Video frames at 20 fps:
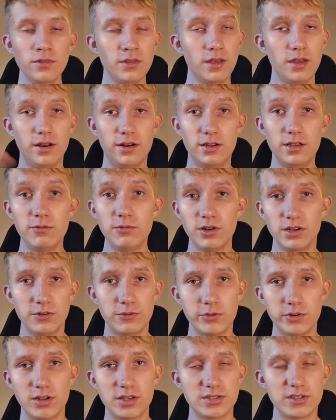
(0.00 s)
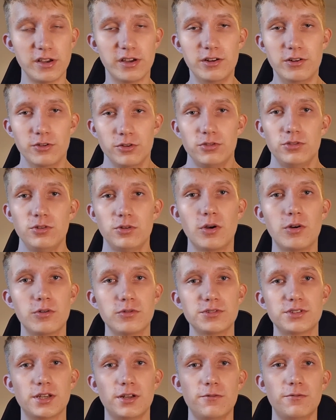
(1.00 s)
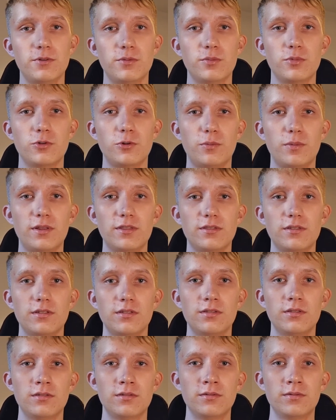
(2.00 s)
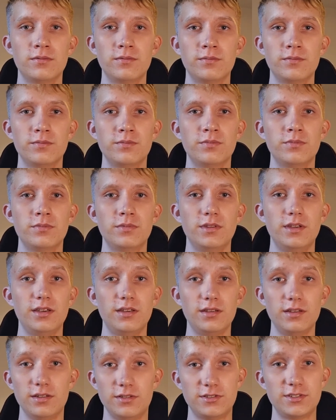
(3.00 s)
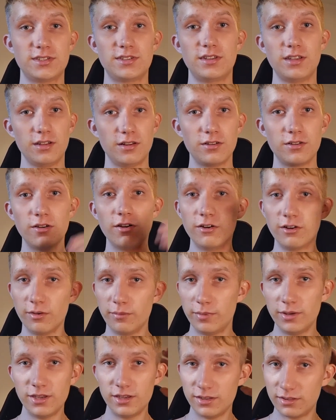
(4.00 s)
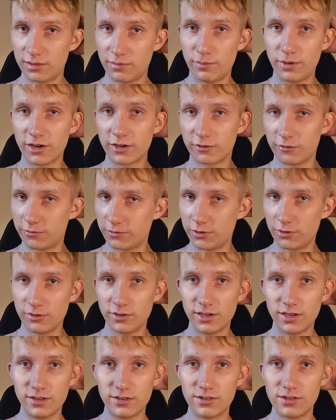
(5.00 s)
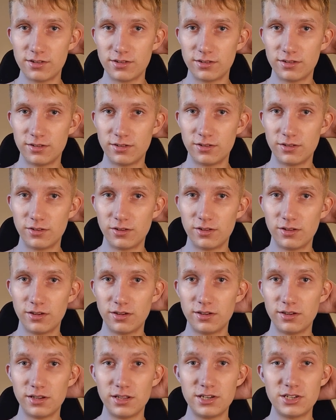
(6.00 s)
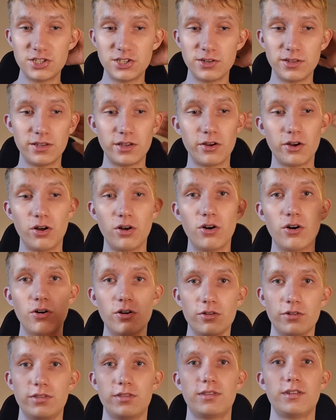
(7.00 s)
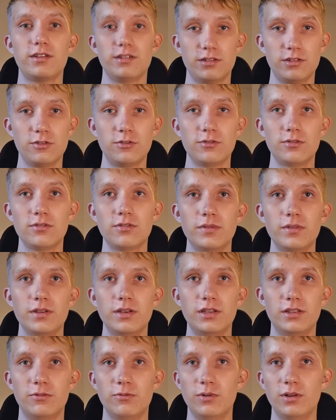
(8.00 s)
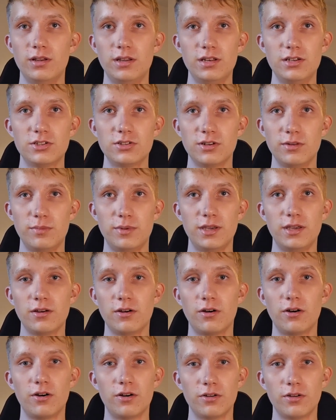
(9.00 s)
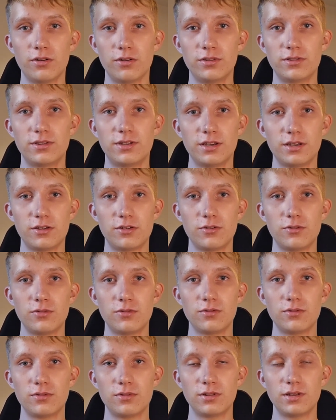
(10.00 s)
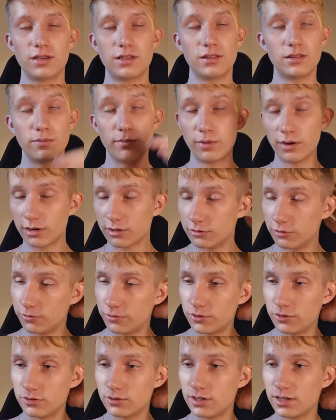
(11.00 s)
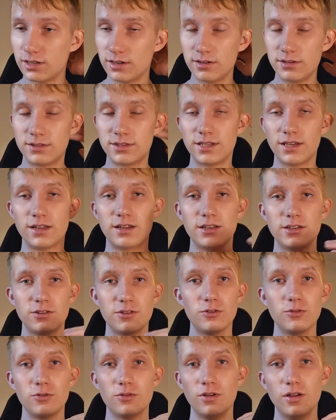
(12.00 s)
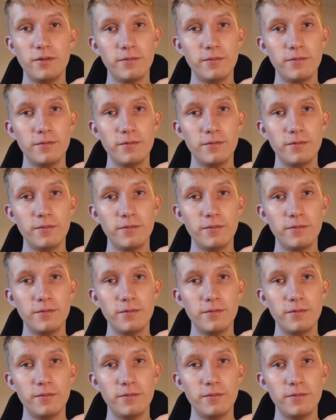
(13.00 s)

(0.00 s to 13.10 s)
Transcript: And even if you decide not to go on self-improvement, it's still gonna be in the back of your head, literally haunting you. It will literally be haunting you in the back of your head, telling you